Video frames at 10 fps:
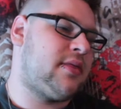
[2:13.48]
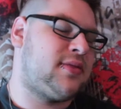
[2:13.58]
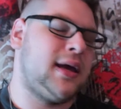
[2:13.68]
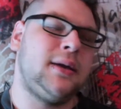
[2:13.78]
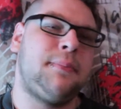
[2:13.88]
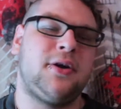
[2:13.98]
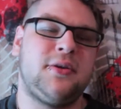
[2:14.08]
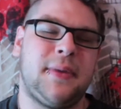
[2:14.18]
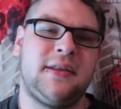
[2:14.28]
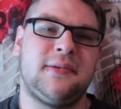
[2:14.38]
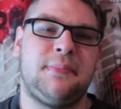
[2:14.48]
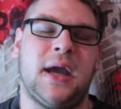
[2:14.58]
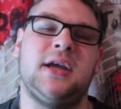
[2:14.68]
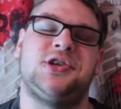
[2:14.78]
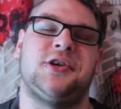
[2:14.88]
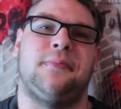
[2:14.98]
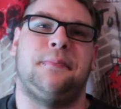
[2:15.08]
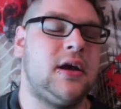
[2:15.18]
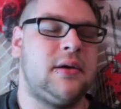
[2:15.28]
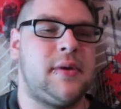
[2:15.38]
think about emancipation.
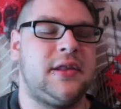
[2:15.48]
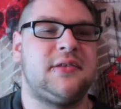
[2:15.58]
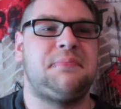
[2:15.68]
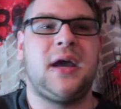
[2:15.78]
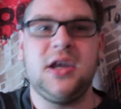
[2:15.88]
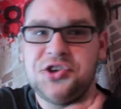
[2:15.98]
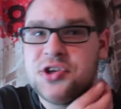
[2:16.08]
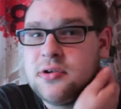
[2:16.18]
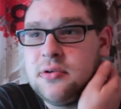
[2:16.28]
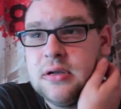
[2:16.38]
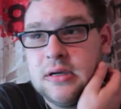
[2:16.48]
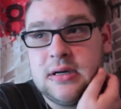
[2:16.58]
Emancipation,